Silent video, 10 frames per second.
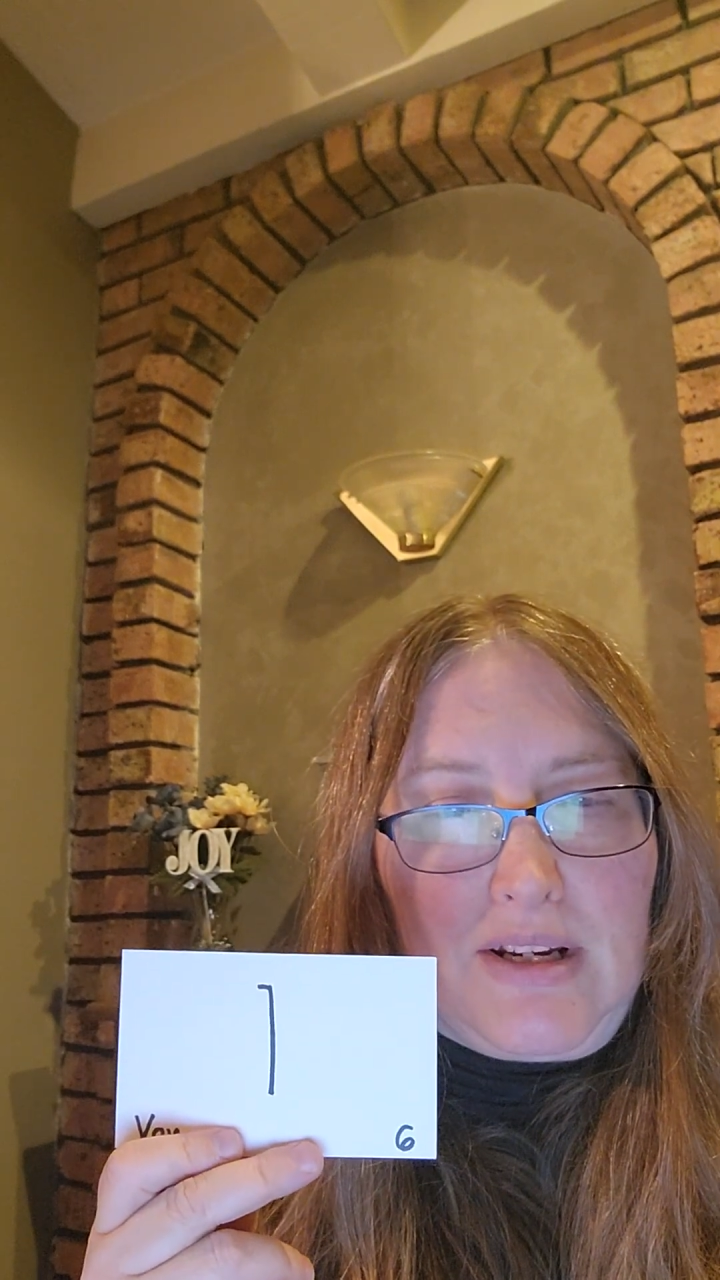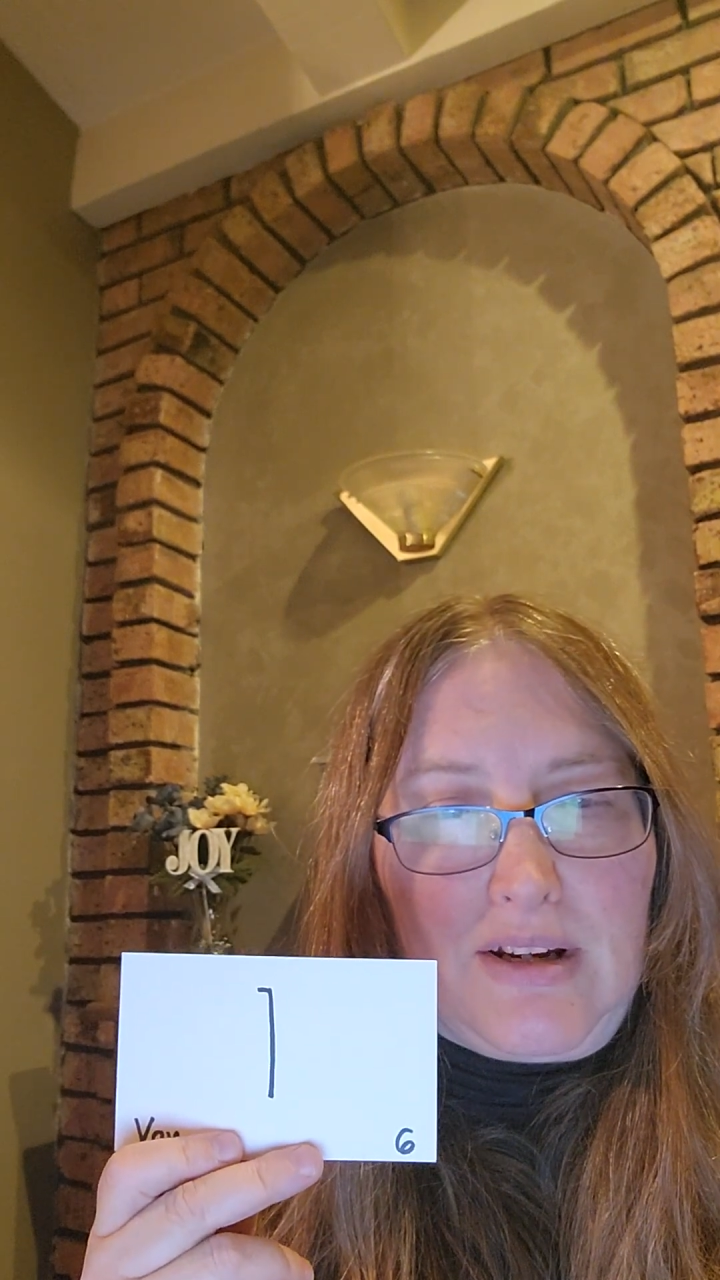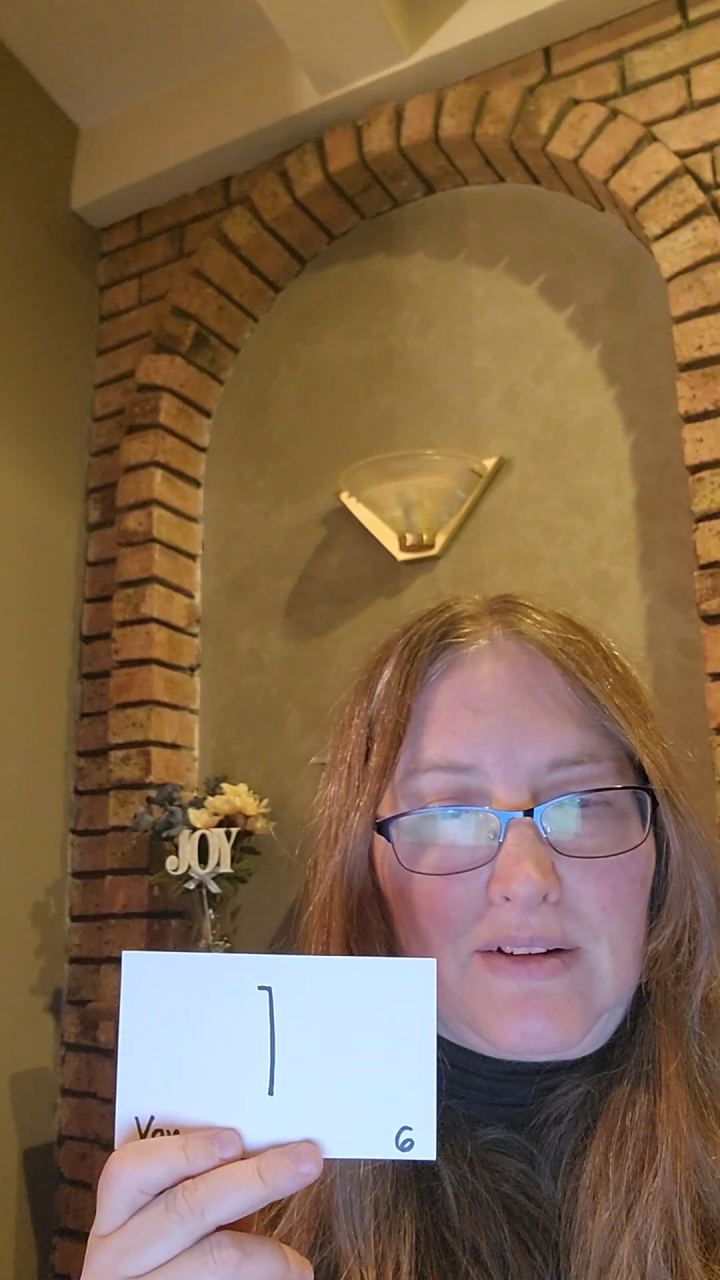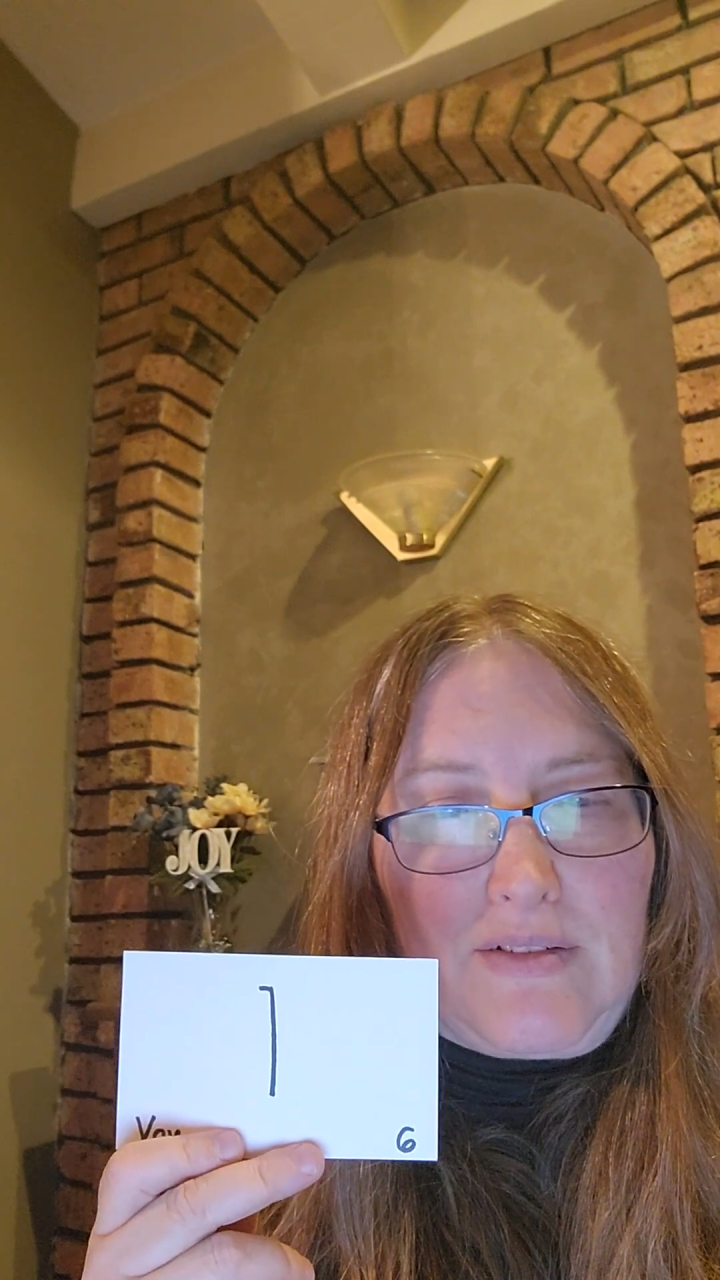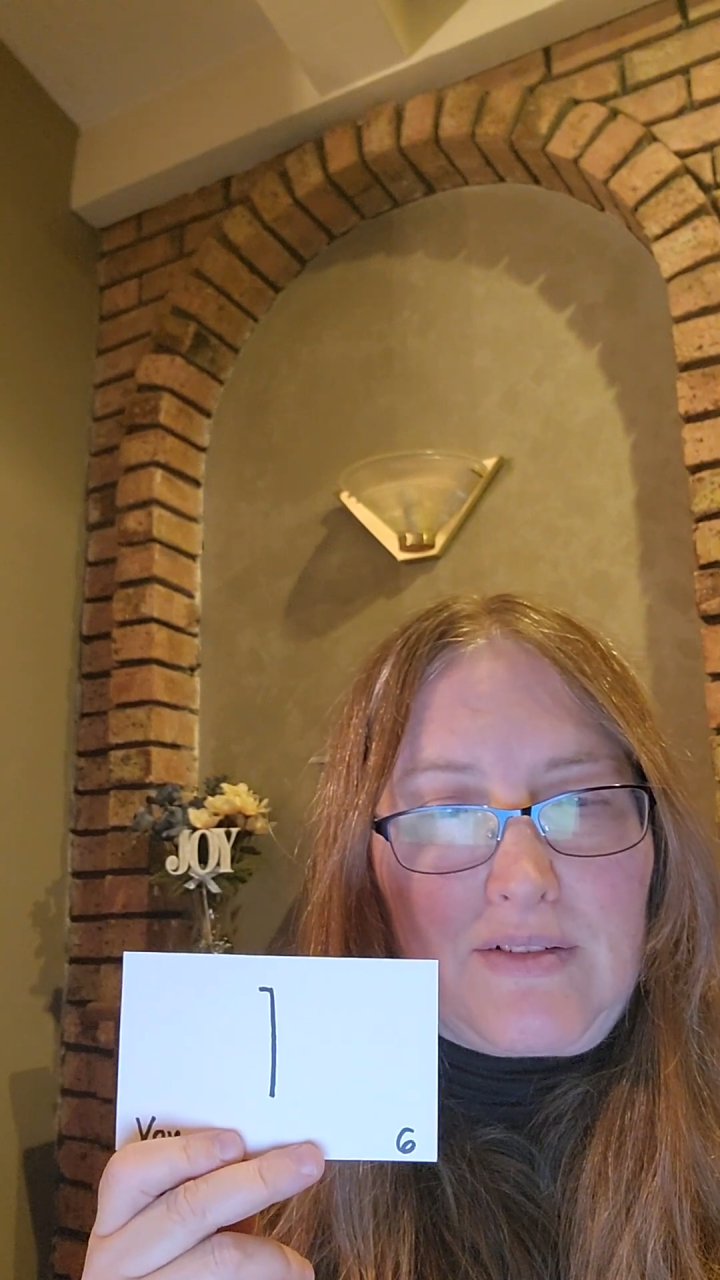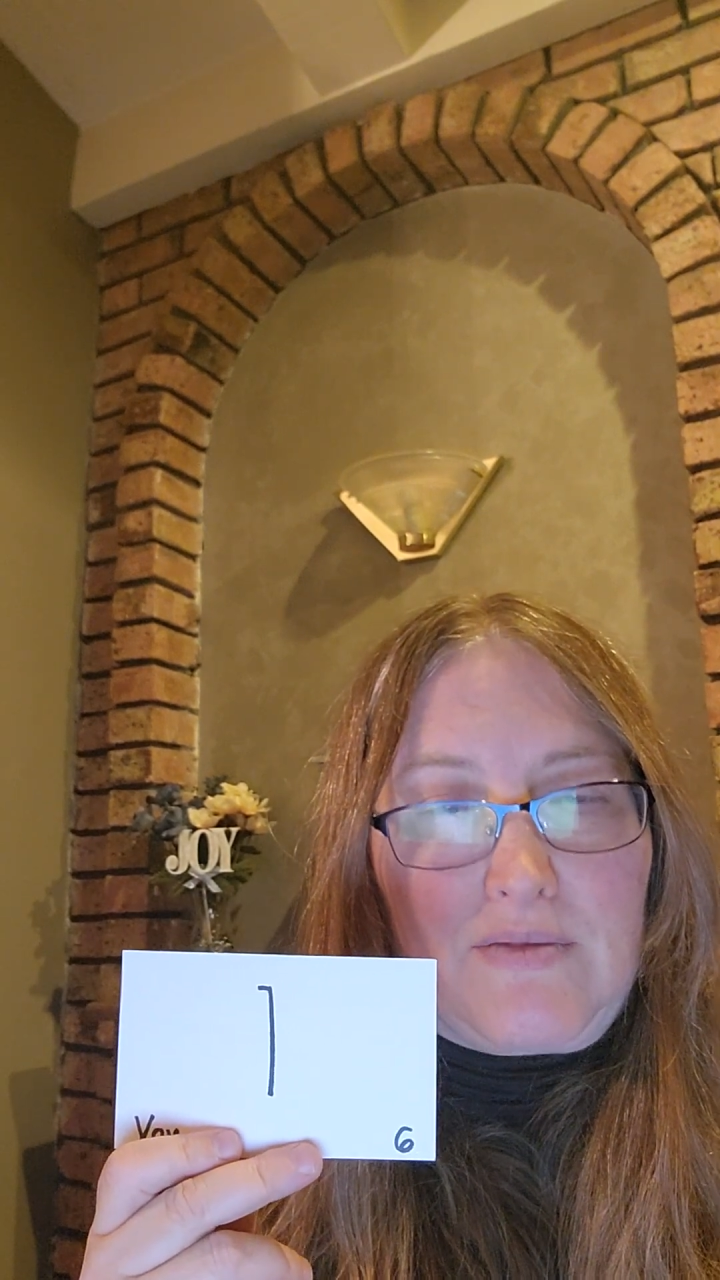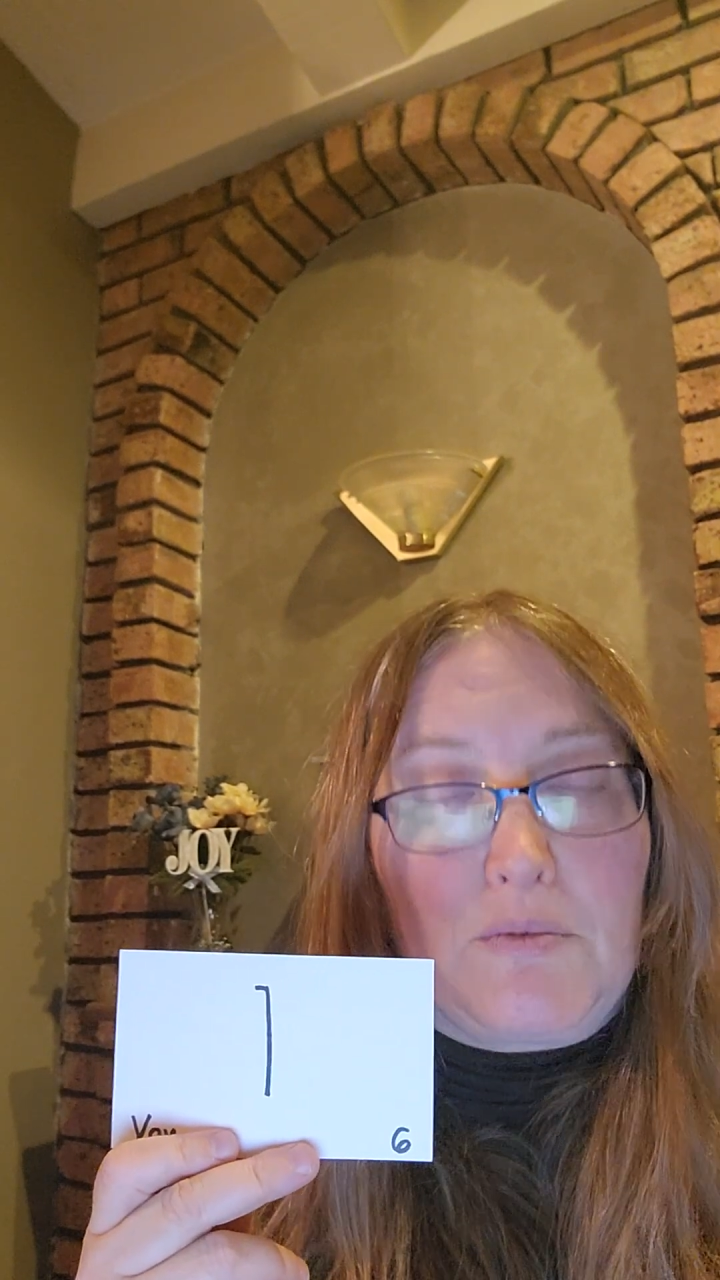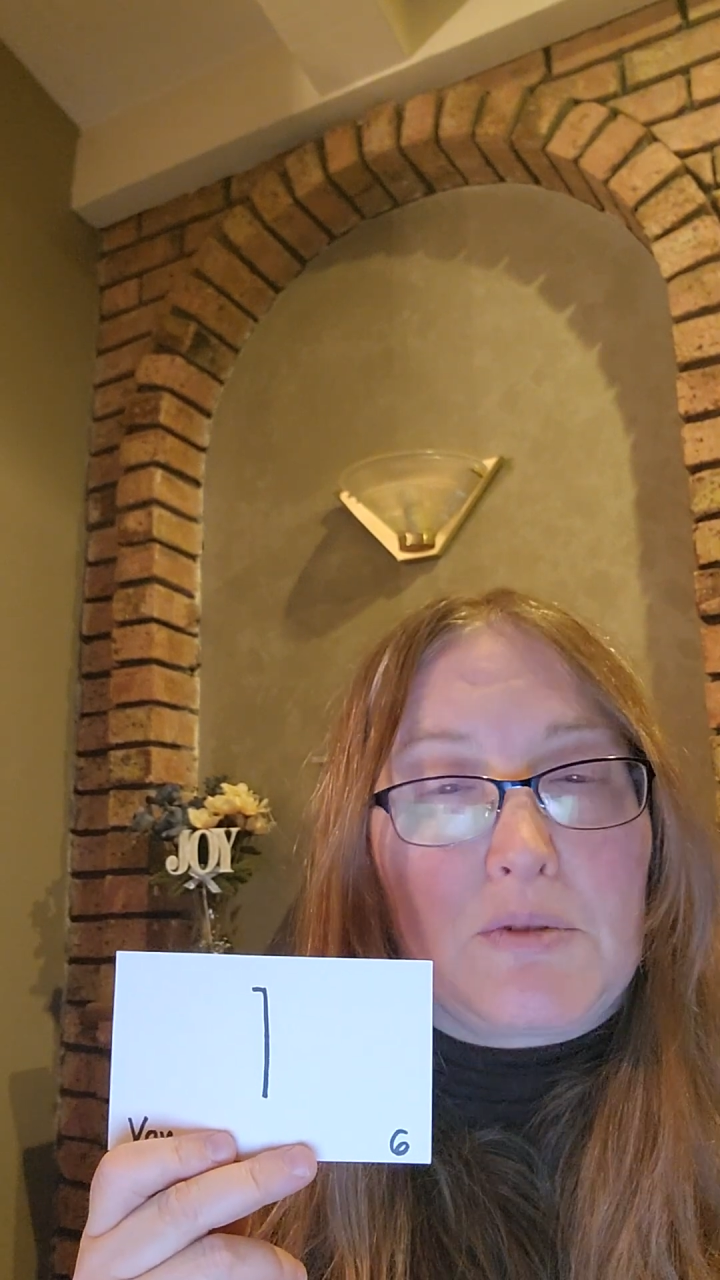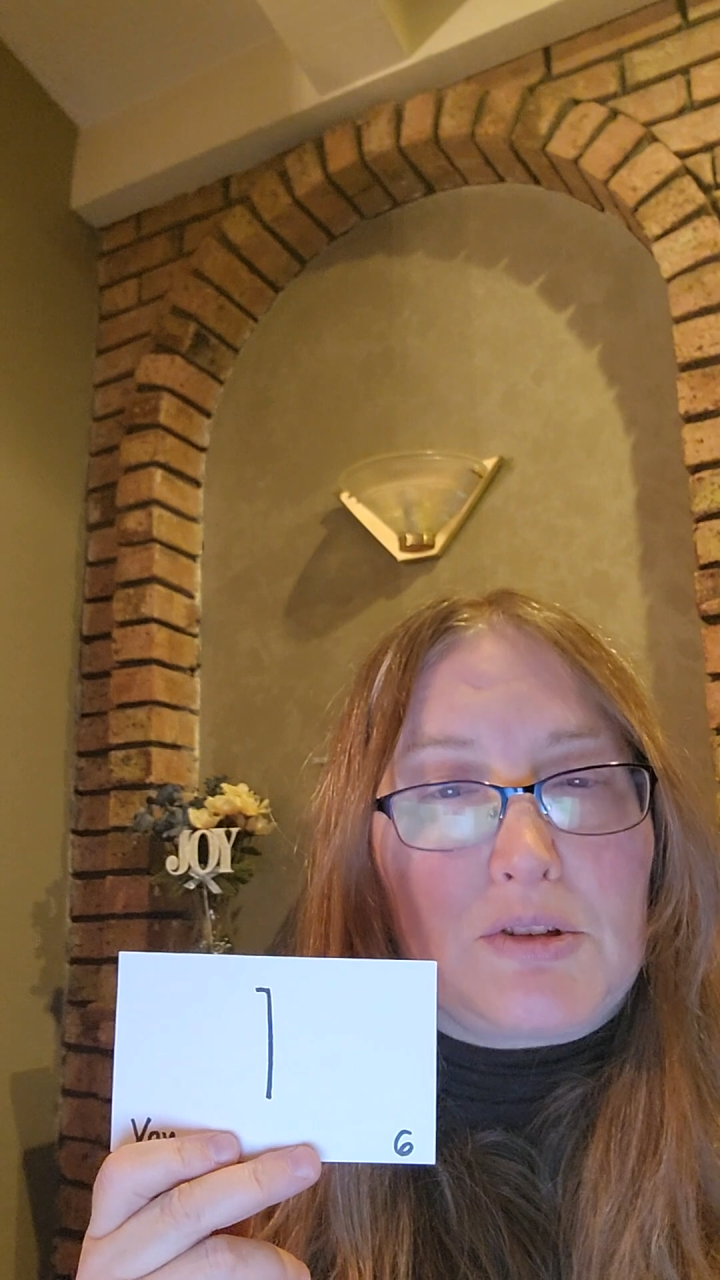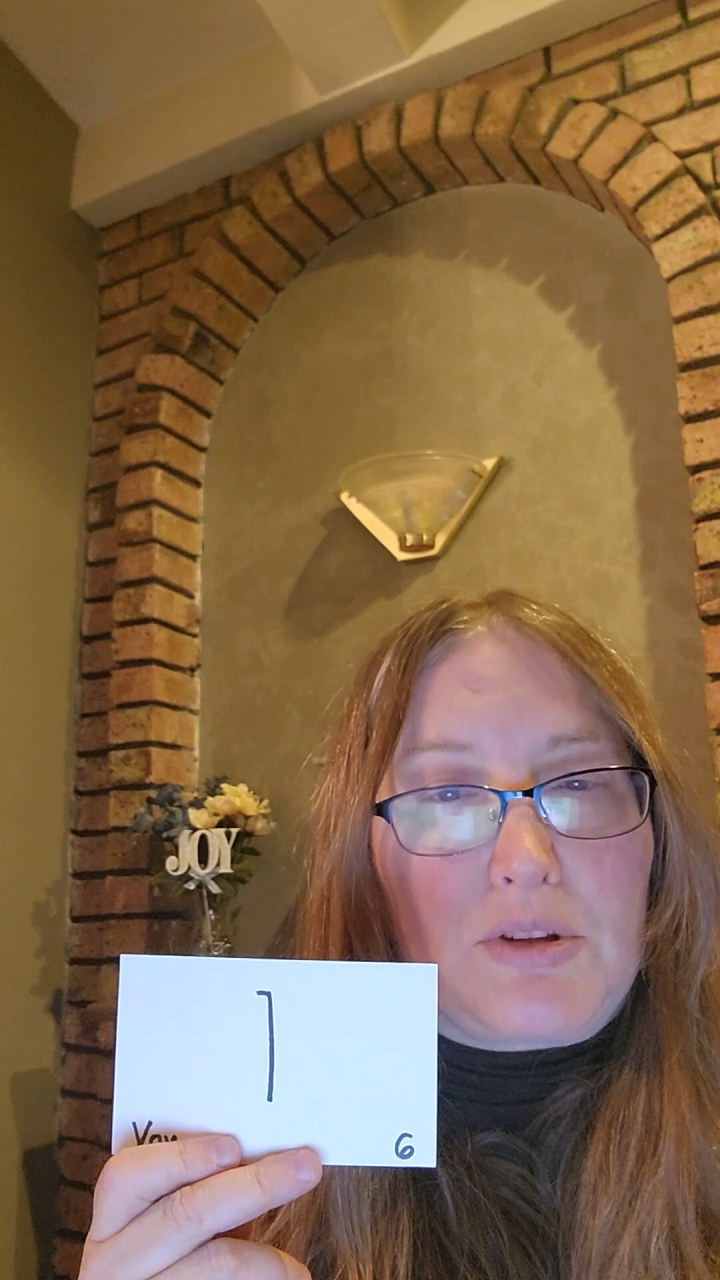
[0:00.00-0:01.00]

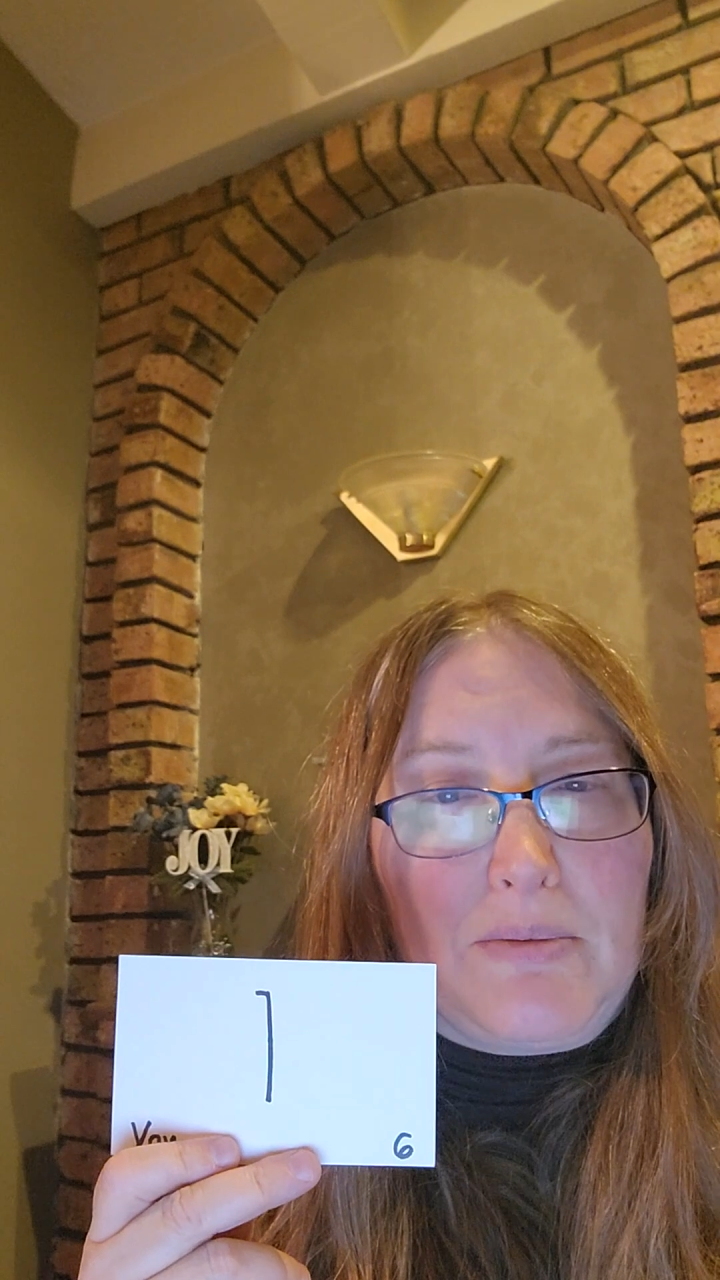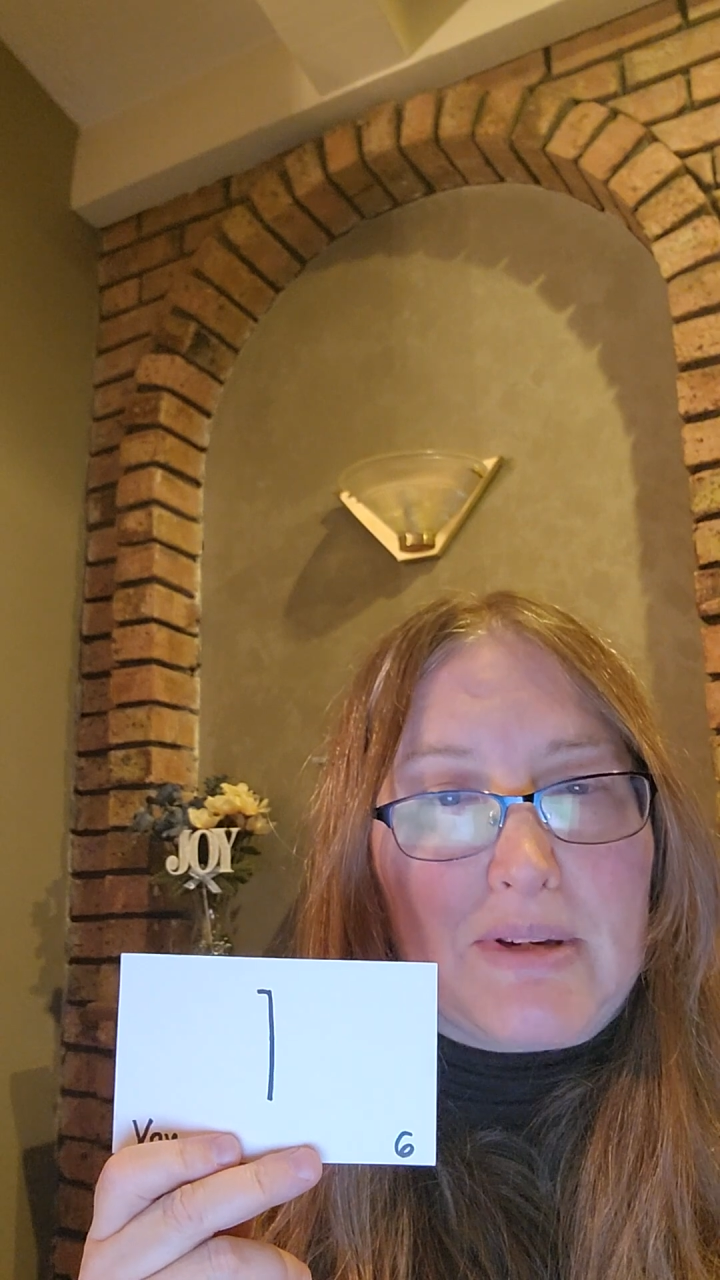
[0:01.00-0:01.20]
the